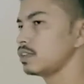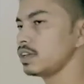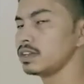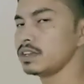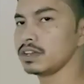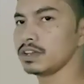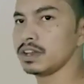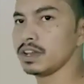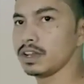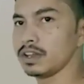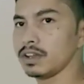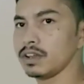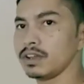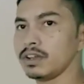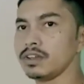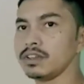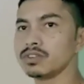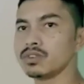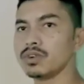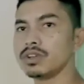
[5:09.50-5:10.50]
centigrade.
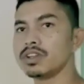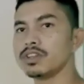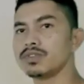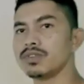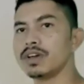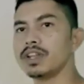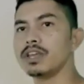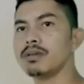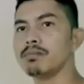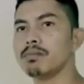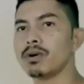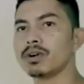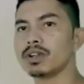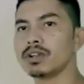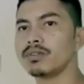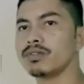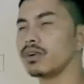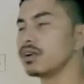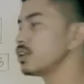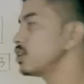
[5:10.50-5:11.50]
So it is very
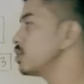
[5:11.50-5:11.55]
important for